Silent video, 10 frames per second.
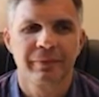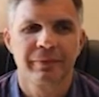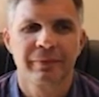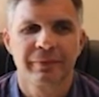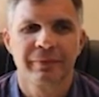
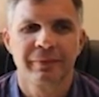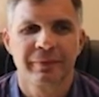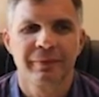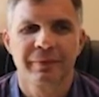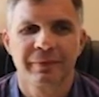
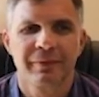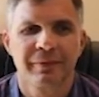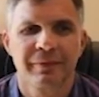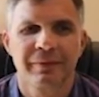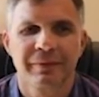
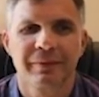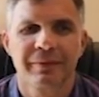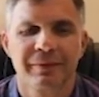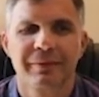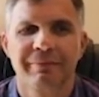
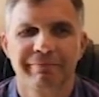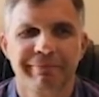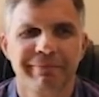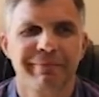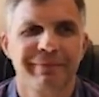
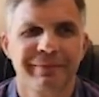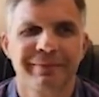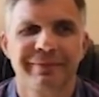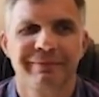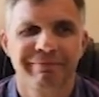
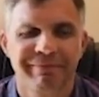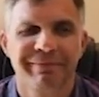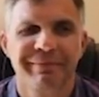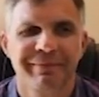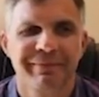
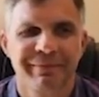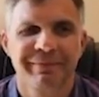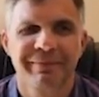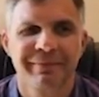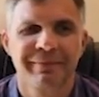
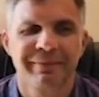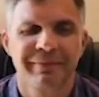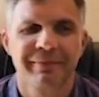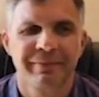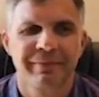
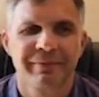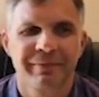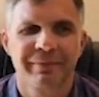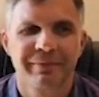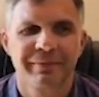
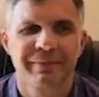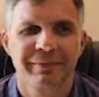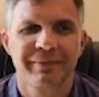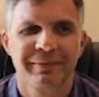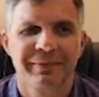
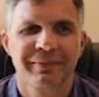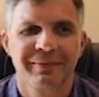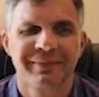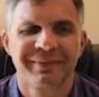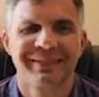This person isn't speaking.